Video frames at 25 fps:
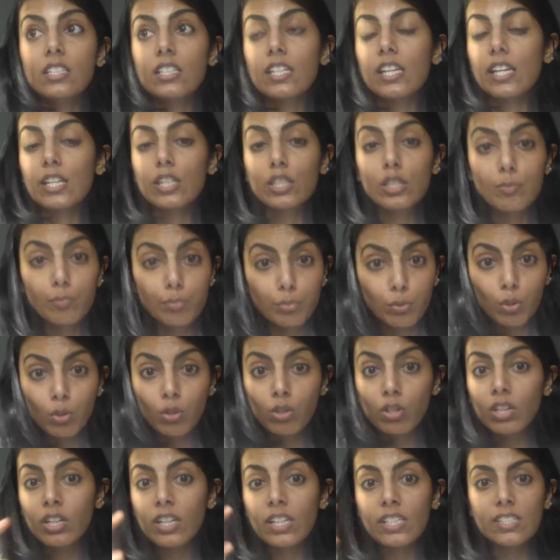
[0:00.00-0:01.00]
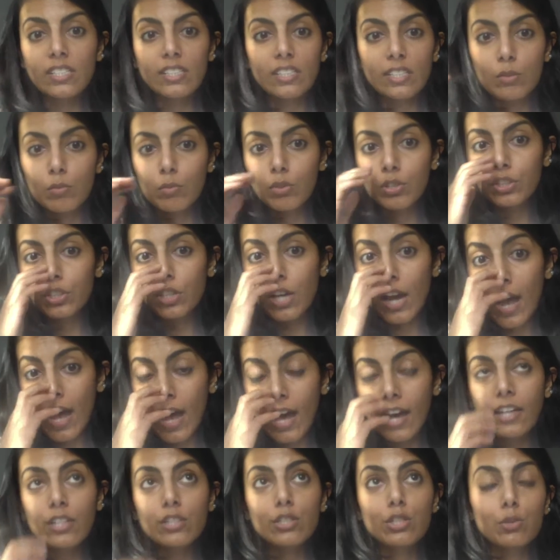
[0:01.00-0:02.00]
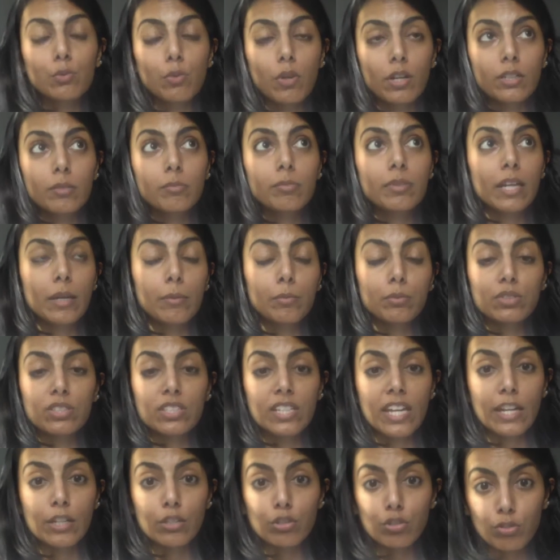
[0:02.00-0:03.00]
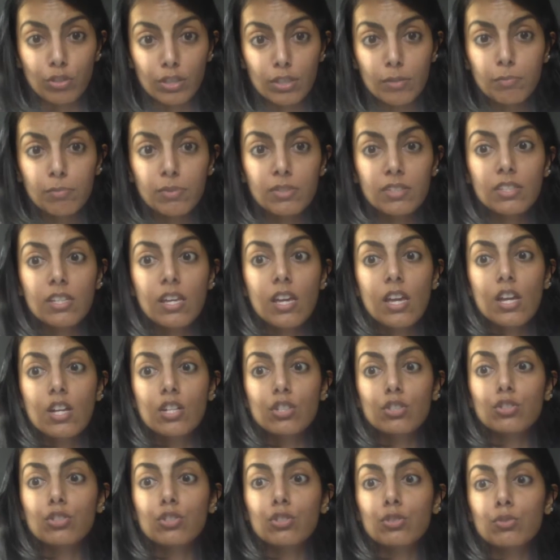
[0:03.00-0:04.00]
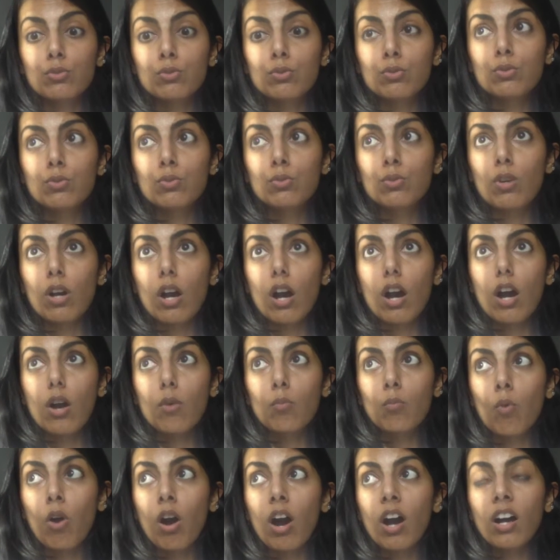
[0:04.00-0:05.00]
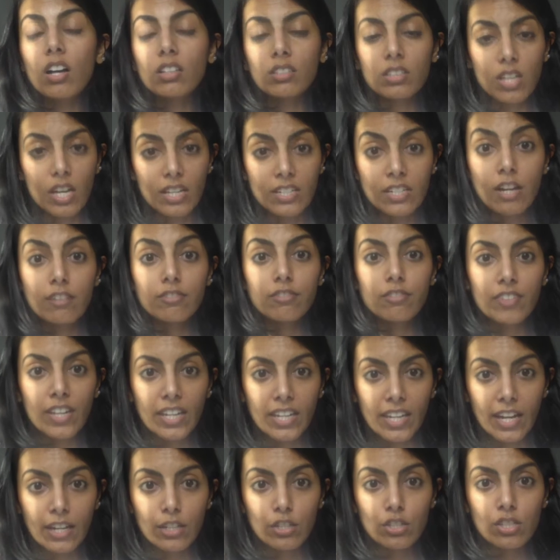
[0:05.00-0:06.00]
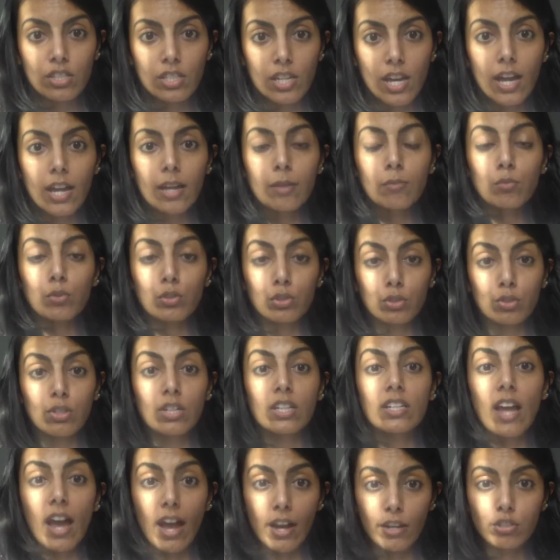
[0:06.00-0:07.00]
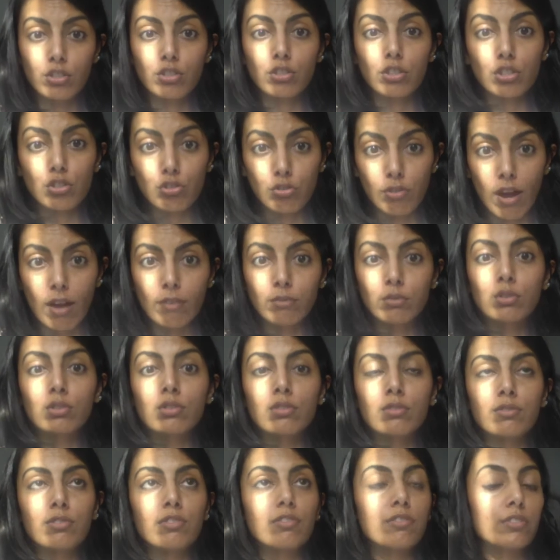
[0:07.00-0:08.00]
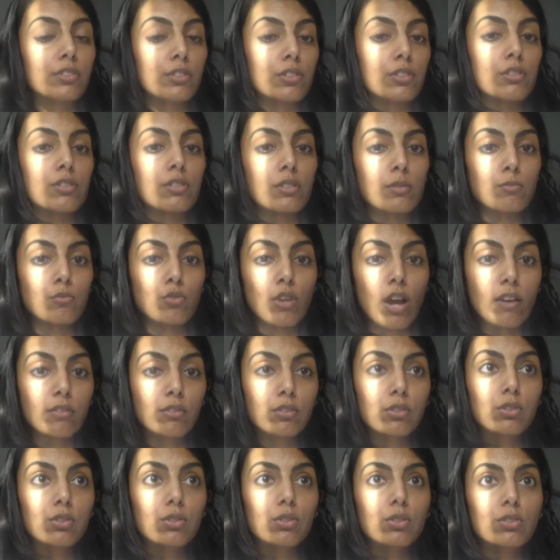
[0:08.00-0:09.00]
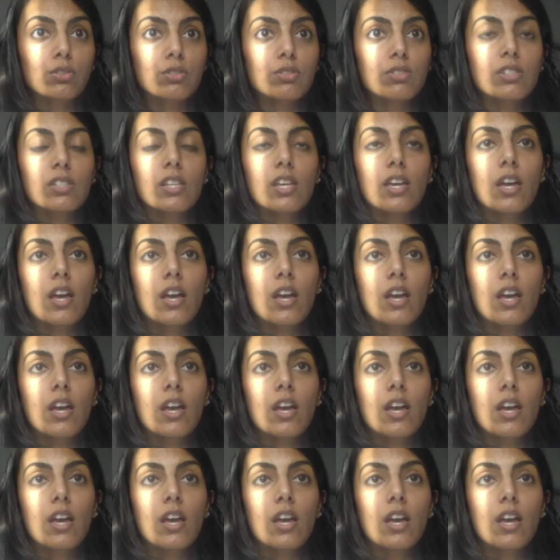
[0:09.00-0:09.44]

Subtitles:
to explore and see where you're at? Do you want to be able to take trips? Do you want enough vacation time where you can actually travel and fulfill some travel goals?